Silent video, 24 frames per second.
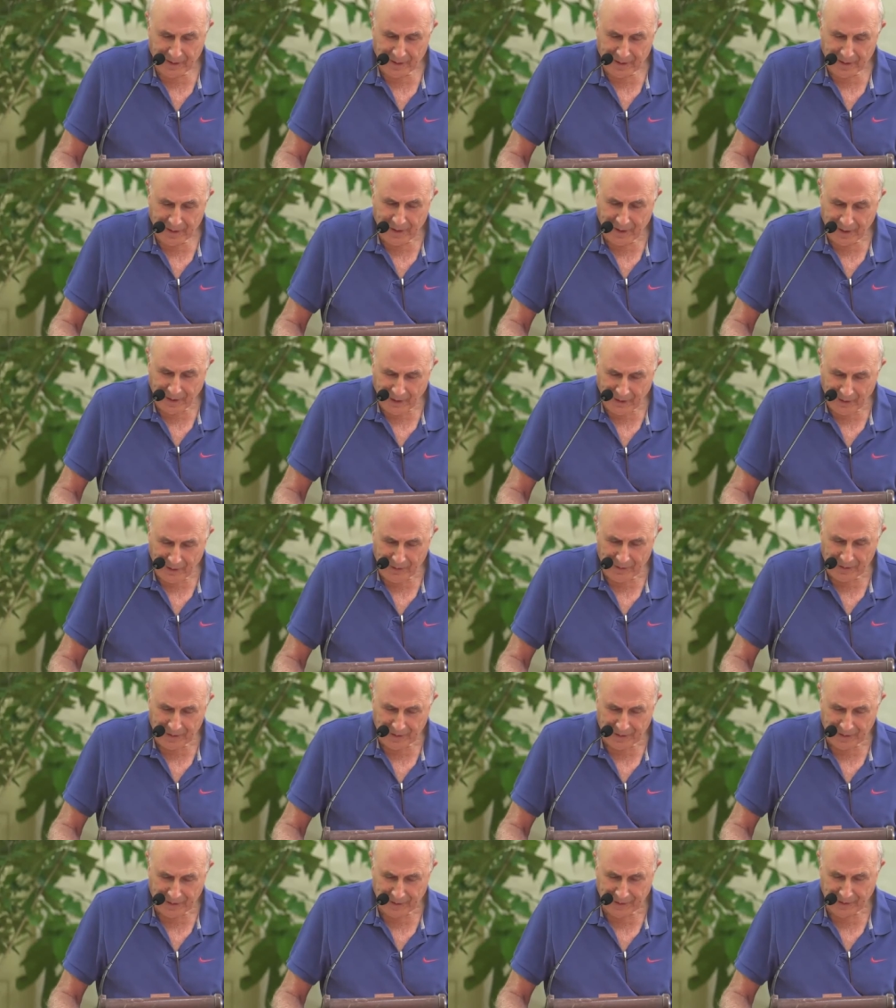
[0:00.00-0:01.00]

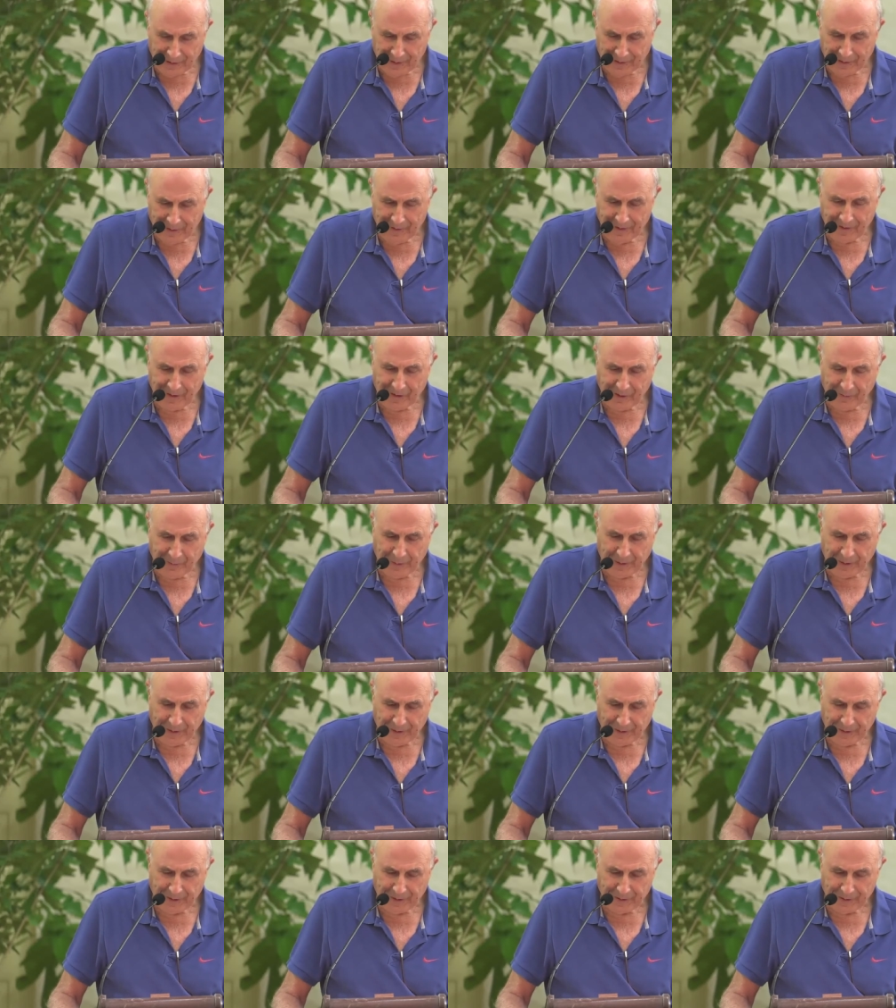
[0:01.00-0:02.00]
including the
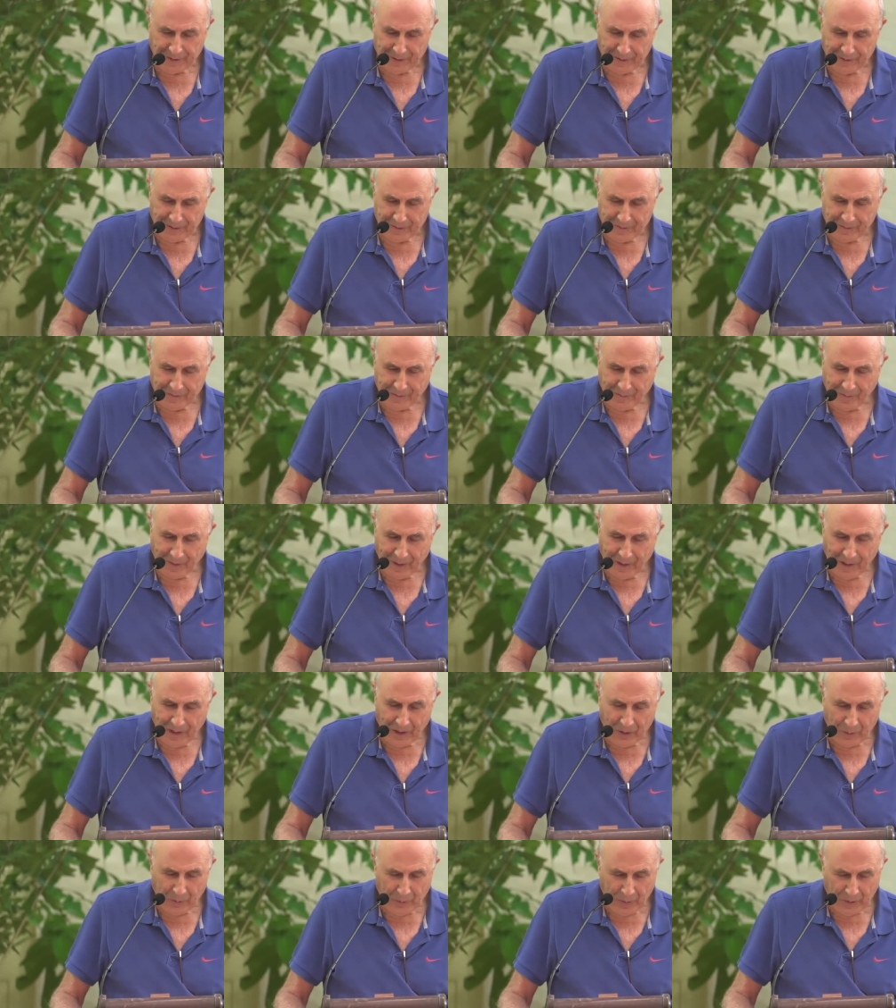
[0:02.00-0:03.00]
speaker,
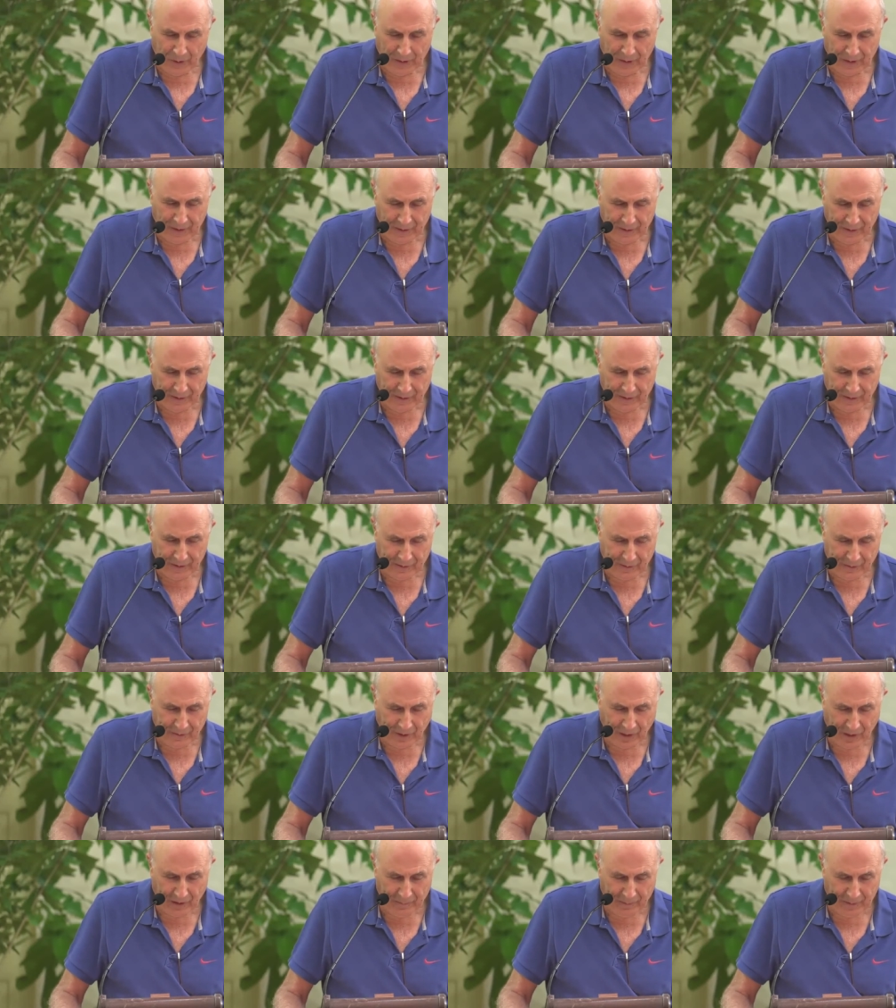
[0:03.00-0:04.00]
are willing to
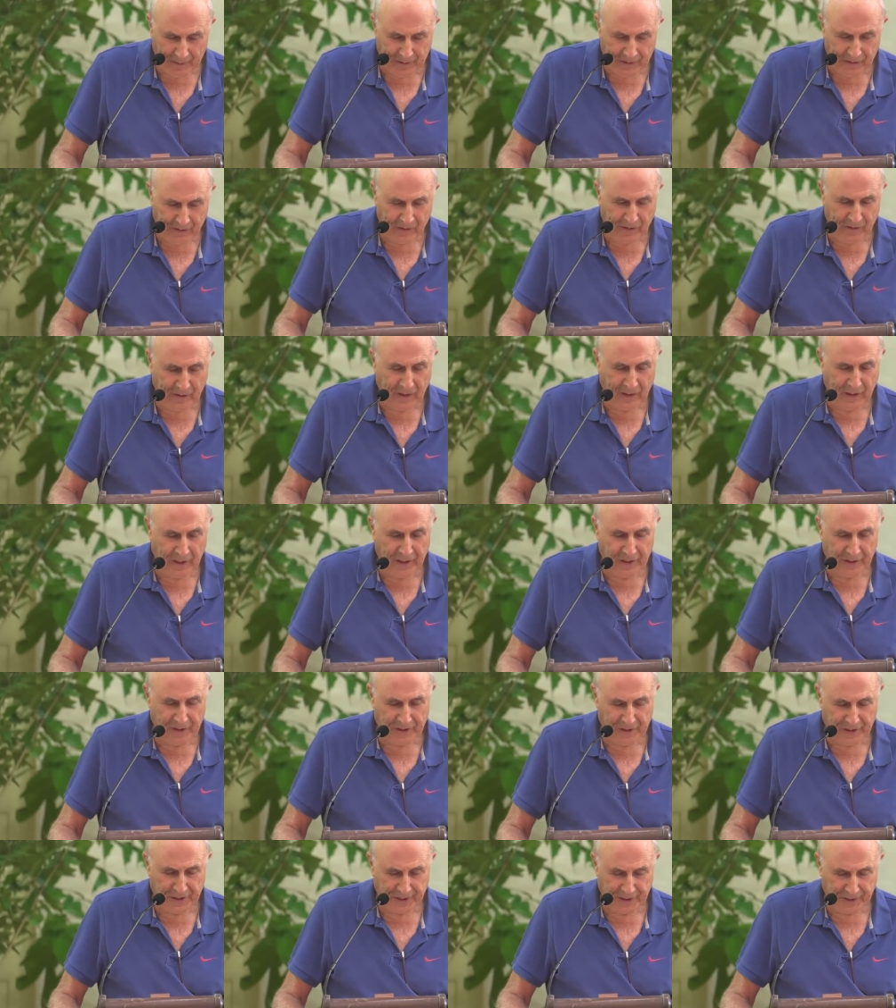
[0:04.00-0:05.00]
abandon
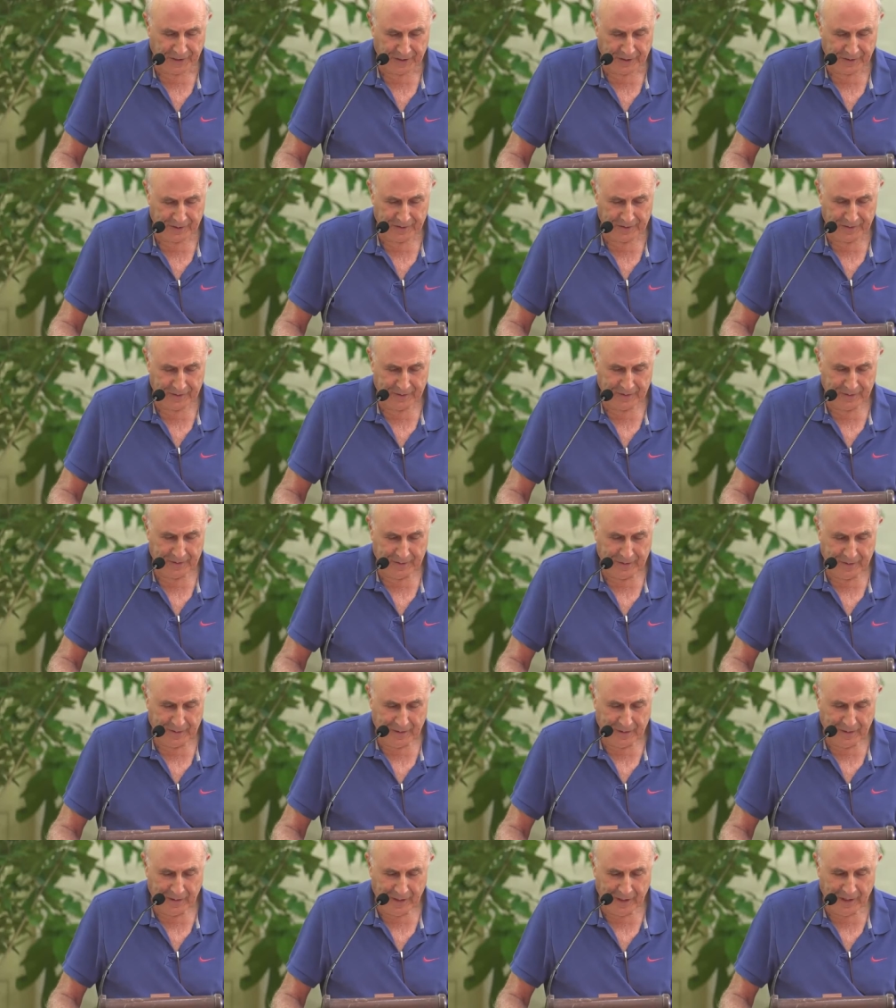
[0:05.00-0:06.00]
learning
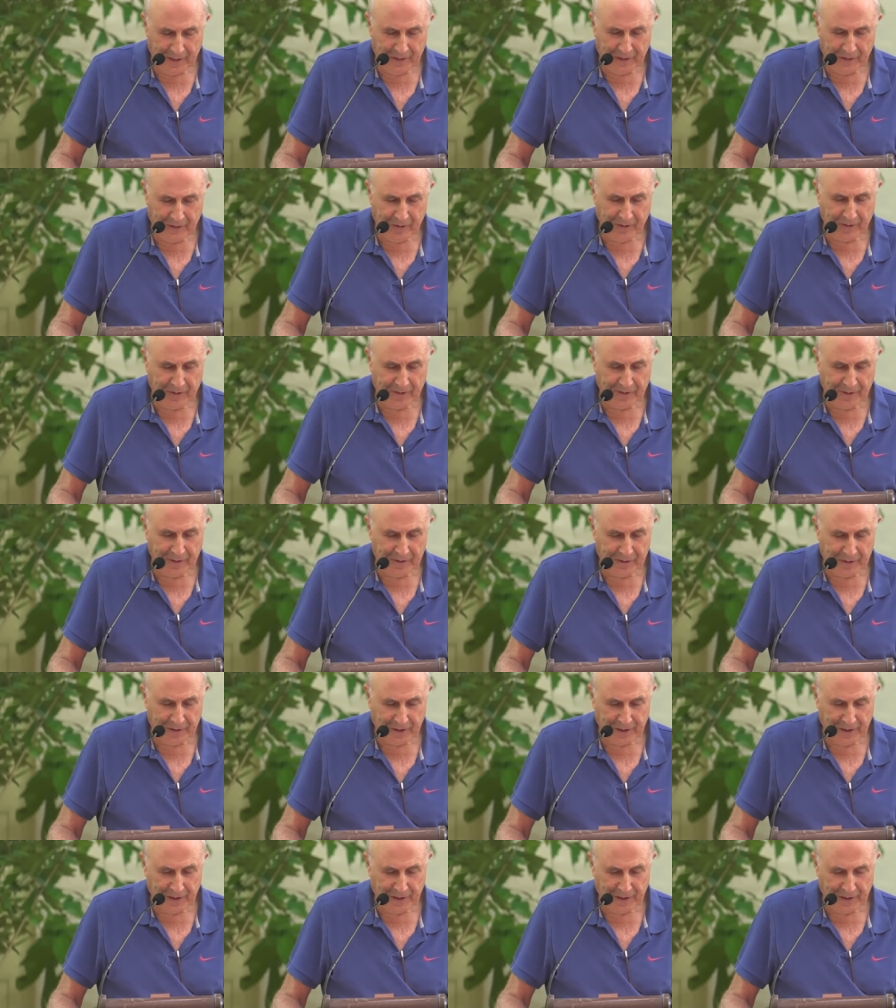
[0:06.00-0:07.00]
and
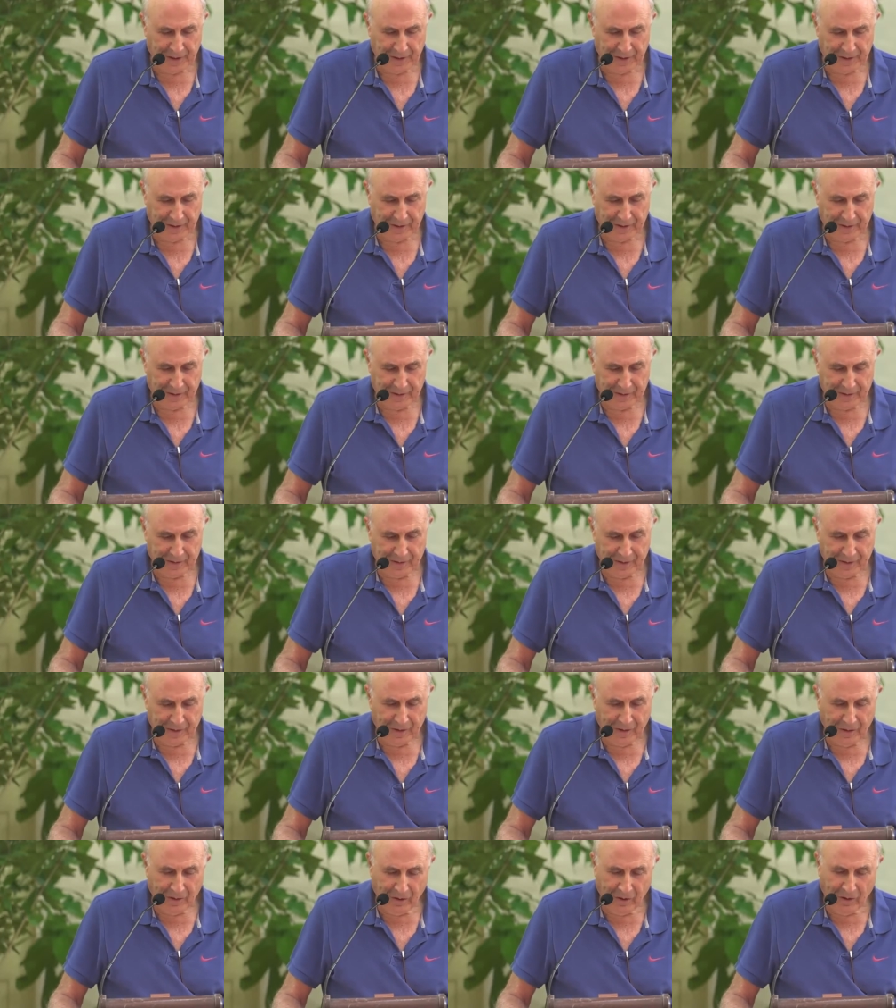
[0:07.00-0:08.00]
concentrate
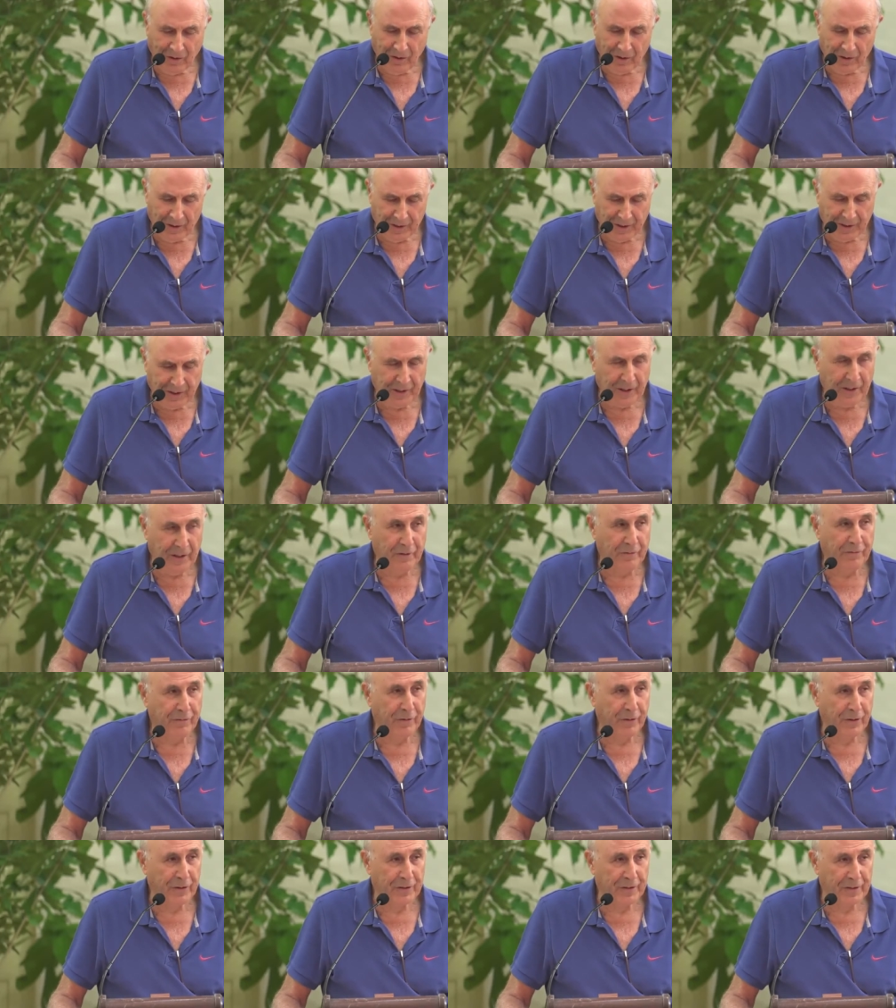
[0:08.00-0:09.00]
all their
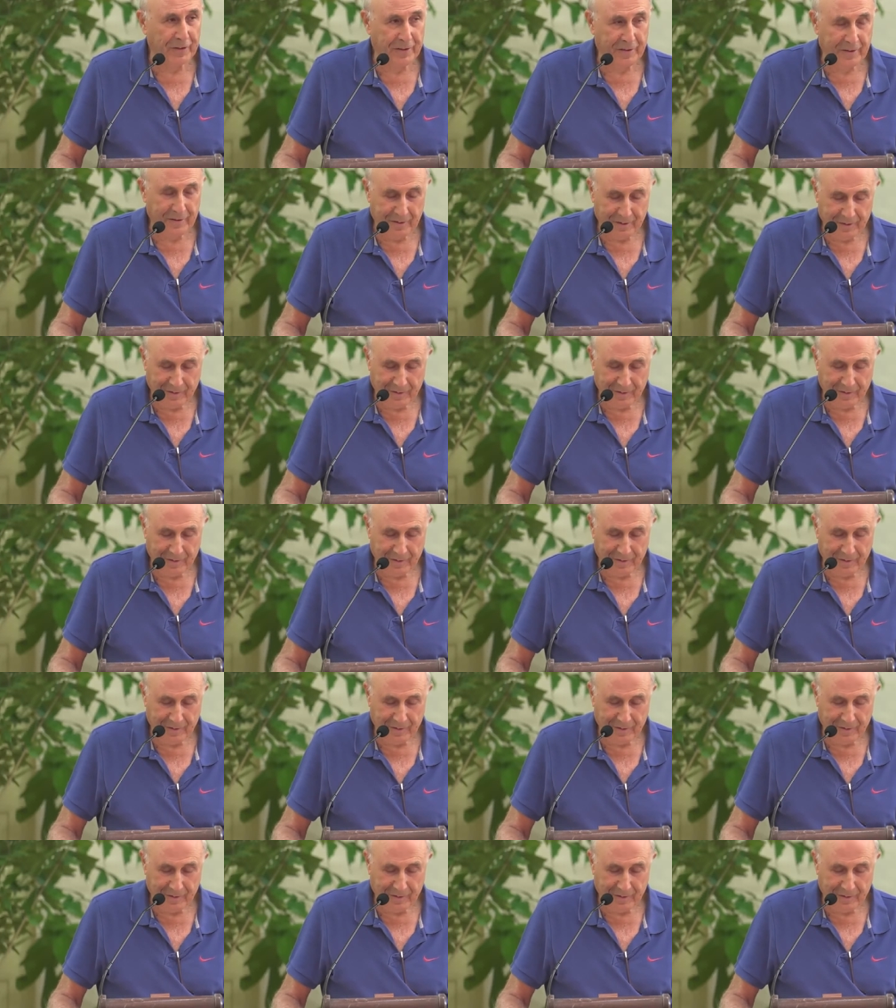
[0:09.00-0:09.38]
efforts